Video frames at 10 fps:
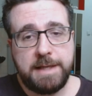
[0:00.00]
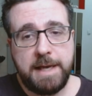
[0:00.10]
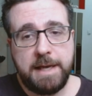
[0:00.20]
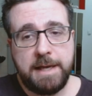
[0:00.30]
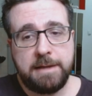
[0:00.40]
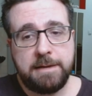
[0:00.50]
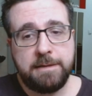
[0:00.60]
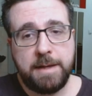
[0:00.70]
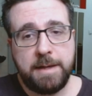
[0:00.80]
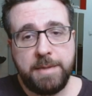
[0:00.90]
and
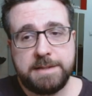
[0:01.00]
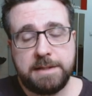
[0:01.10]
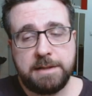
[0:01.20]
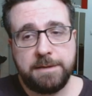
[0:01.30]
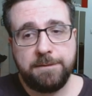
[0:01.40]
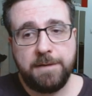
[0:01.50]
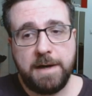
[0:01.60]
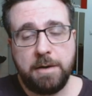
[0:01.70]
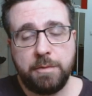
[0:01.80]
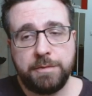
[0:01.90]
I basically
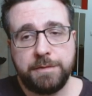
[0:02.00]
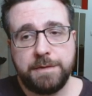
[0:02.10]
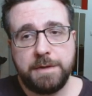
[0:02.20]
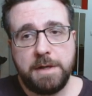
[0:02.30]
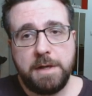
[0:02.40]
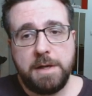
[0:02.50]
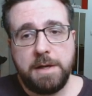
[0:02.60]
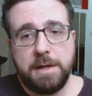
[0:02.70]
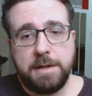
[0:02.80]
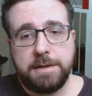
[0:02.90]
found
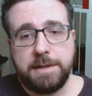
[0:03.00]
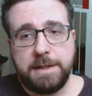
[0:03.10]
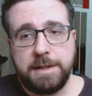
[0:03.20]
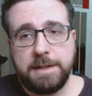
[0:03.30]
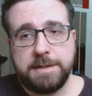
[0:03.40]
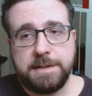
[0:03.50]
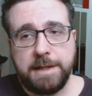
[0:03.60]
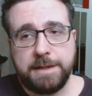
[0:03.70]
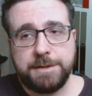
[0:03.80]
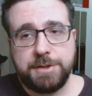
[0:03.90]
the
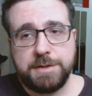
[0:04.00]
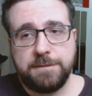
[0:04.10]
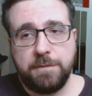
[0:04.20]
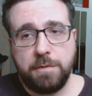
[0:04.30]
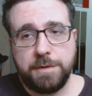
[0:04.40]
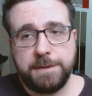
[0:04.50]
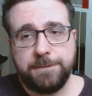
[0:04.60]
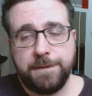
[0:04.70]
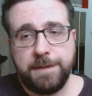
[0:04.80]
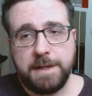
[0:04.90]
selectors for
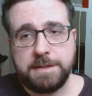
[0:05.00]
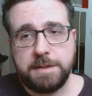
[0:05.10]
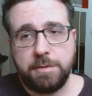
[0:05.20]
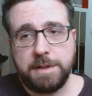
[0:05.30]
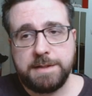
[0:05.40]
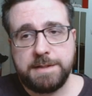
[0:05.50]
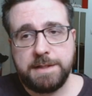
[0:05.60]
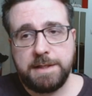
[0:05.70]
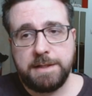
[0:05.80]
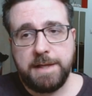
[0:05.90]
different things. So you can
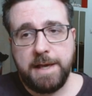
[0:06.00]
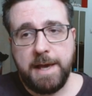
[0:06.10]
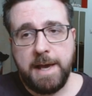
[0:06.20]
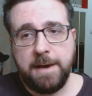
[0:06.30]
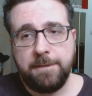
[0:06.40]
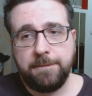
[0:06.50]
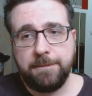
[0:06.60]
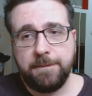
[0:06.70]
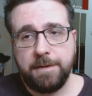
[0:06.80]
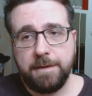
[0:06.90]
see they have
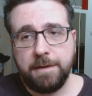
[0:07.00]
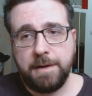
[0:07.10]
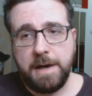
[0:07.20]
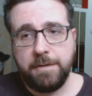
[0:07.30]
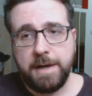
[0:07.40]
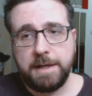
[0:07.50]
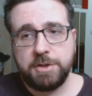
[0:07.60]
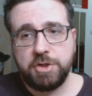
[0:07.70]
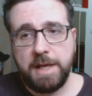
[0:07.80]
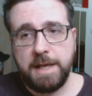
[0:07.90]

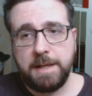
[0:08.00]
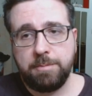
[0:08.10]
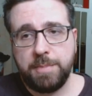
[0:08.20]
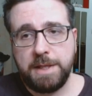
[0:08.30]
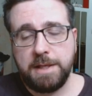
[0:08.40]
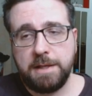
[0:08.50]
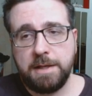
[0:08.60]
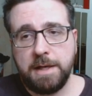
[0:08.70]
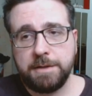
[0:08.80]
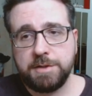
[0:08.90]

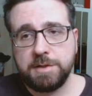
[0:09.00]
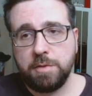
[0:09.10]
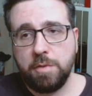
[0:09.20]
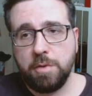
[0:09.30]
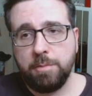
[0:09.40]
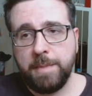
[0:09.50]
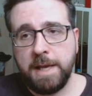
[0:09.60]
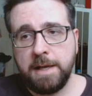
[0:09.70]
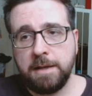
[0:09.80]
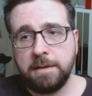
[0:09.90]
RHAP underscore
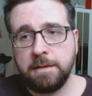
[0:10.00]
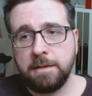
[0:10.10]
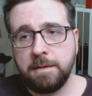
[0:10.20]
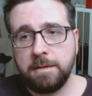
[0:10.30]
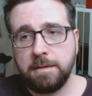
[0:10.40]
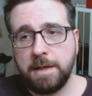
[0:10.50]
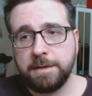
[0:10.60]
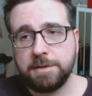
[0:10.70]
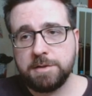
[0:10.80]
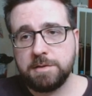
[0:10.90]
main
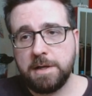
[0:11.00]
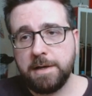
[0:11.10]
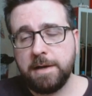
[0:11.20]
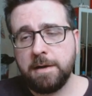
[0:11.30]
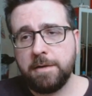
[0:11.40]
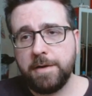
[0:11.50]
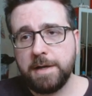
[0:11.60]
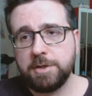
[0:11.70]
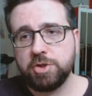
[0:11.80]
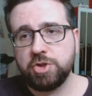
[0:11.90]

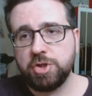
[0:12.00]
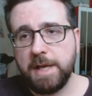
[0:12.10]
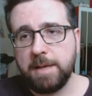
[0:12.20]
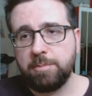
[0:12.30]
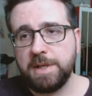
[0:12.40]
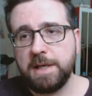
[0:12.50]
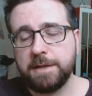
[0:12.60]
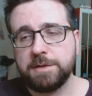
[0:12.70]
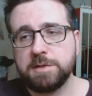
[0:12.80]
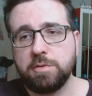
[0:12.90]
RHAP
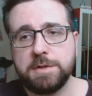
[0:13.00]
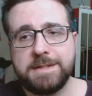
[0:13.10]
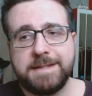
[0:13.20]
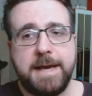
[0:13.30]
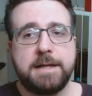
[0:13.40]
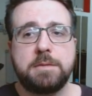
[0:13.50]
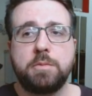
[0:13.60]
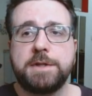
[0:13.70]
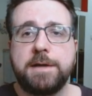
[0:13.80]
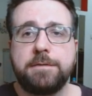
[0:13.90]
underscore stacked,
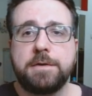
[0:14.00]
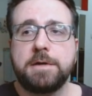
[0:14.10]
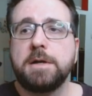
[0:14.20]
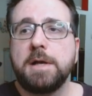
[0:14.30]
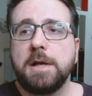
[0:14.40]
whatever.